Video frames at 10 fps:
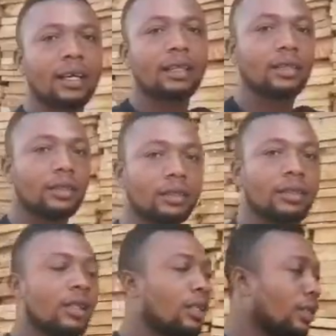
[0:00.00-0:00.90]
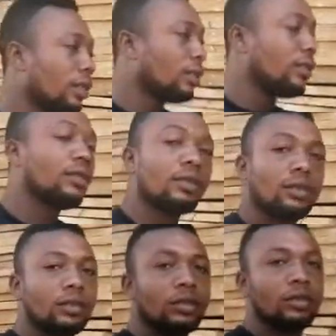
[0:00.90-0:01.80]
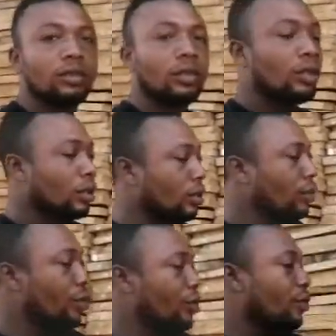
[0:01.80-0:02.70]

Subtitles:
So now let's move on to the next.